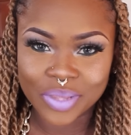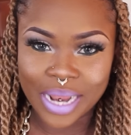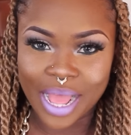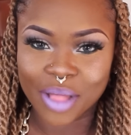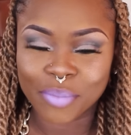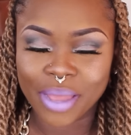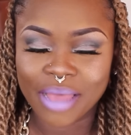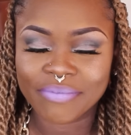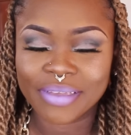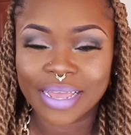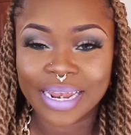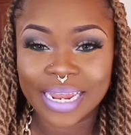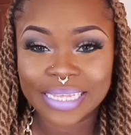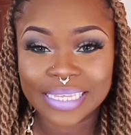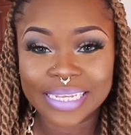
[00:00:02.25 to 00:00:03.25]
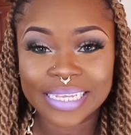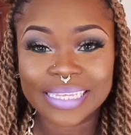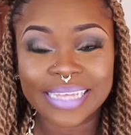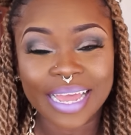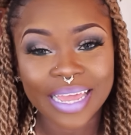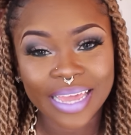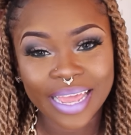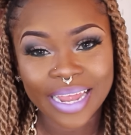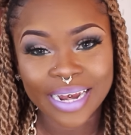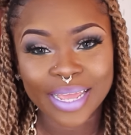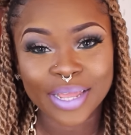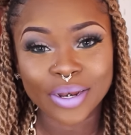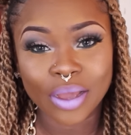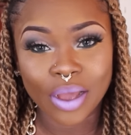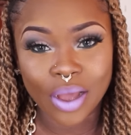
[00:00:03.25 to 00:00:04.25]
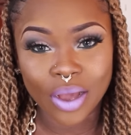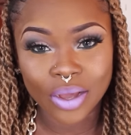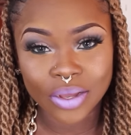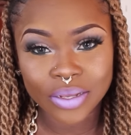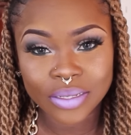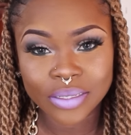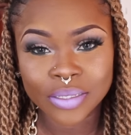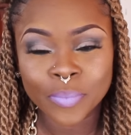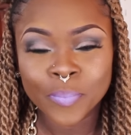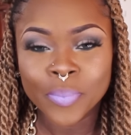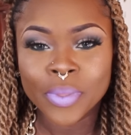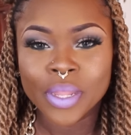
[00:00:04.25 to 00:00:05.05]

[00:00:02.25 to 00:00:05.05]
know that i'll be having classes again in august